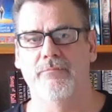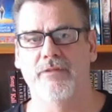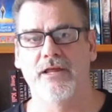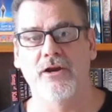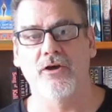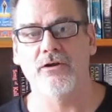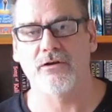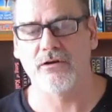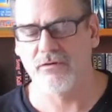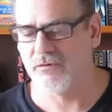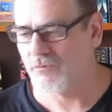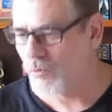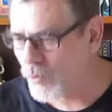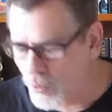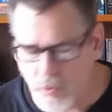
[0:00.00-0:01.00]
They're not
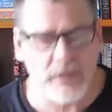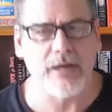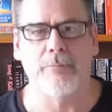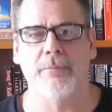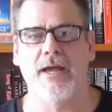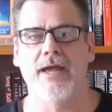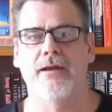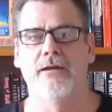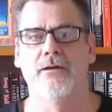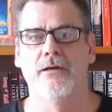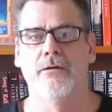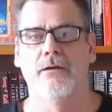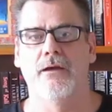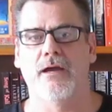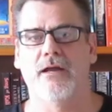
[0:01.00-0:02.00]
all that bad.
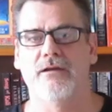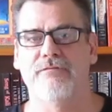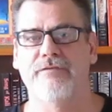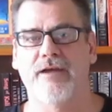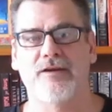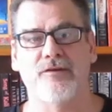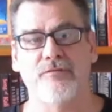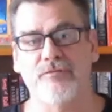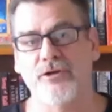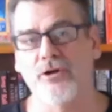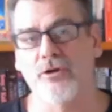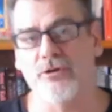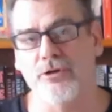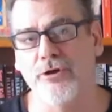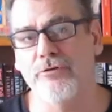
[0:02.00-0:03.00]
And in fact, if you
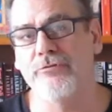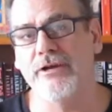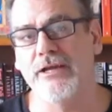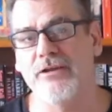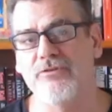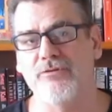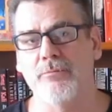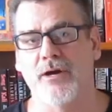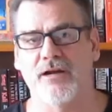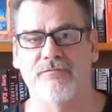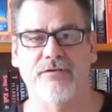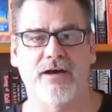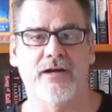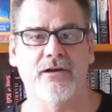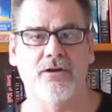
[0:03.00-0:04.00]
go on Goodreads, you might
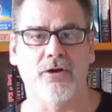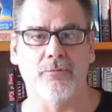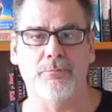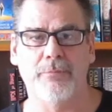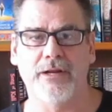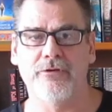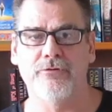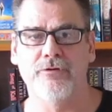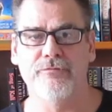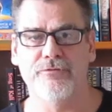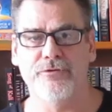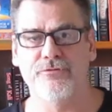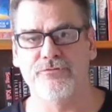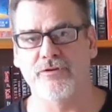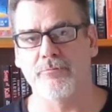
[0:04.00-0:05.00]
find a lot better
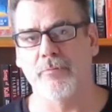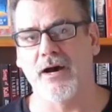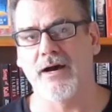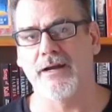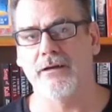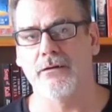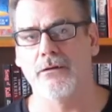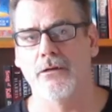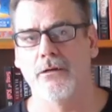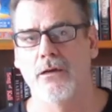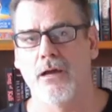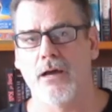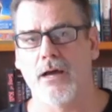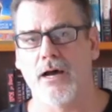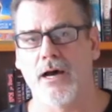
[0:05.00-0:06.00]
reviews than mine.
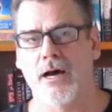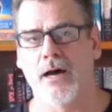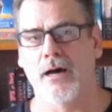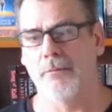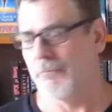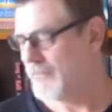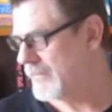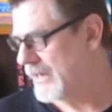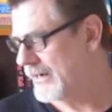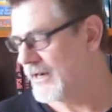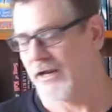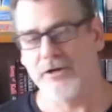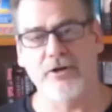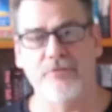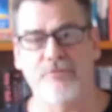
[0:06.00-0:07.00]
And
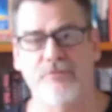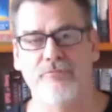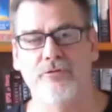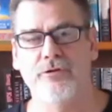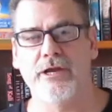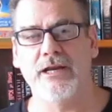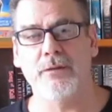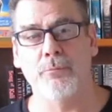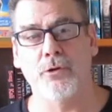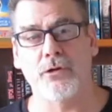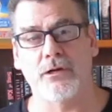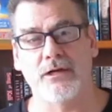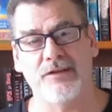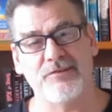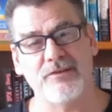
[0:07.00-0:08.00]
I don't review any
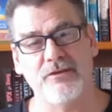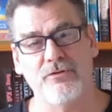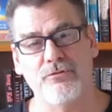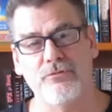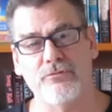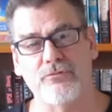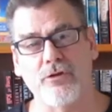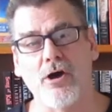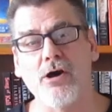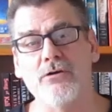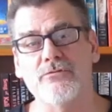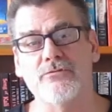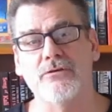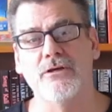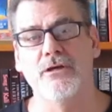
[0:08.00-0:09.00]
book less than 2
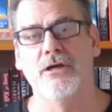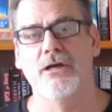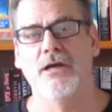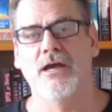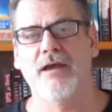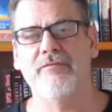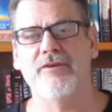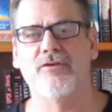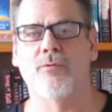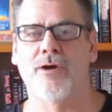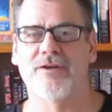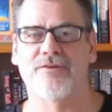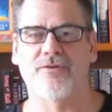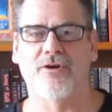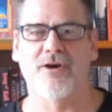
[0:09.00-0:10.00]
stars. If it's a
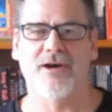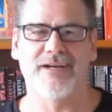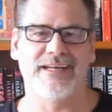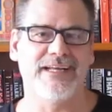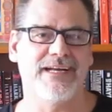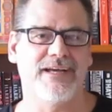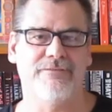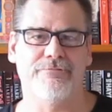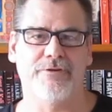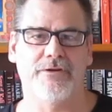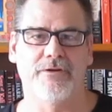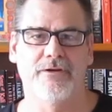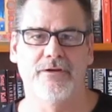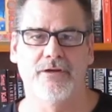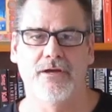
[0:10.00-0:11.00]
1 star, I DNF
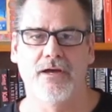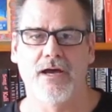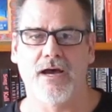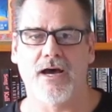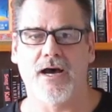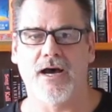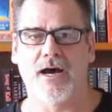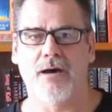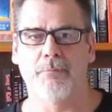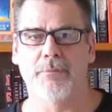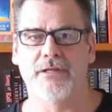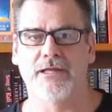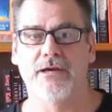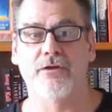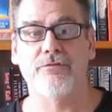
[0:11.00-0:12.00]
it.
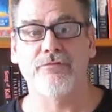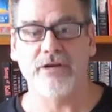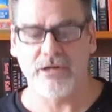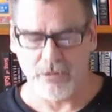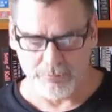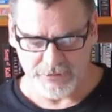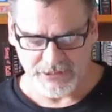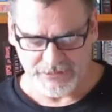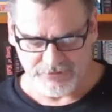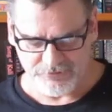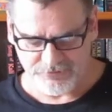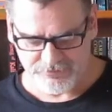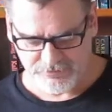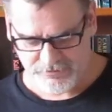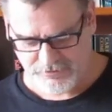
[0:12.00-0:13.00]
But there are 3
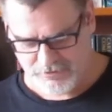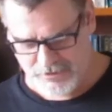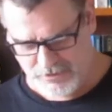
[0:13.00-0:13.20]
nominees.